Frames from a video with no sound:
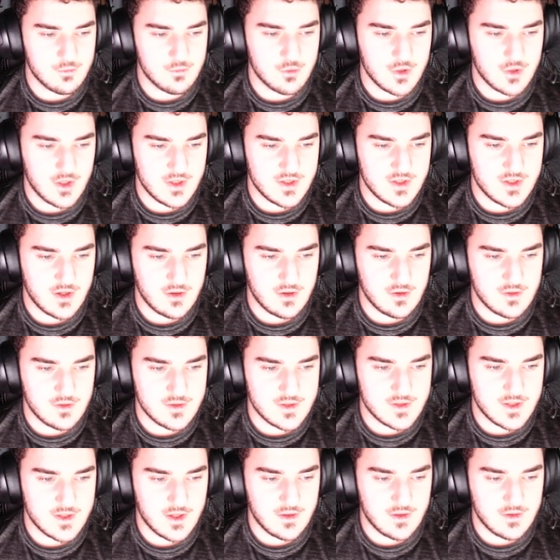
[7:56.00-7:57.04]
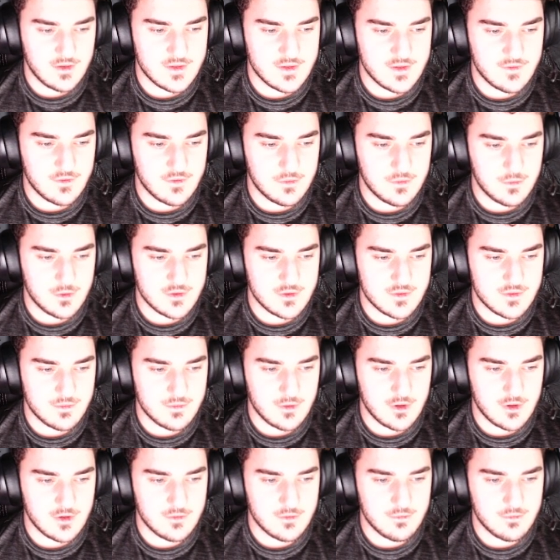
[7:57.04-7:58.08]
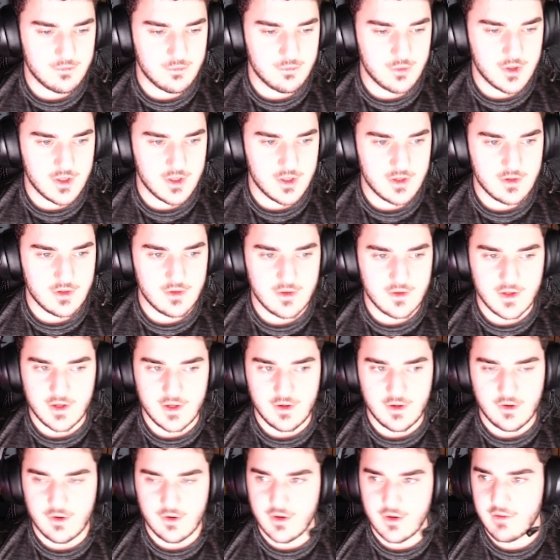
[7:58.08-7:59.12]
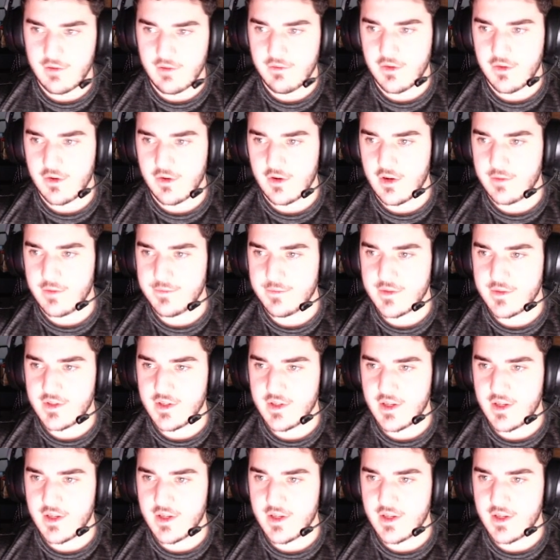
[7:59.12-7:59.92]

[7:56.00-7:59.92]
Pretty solid Stanleys for the most part, but they all have their ups and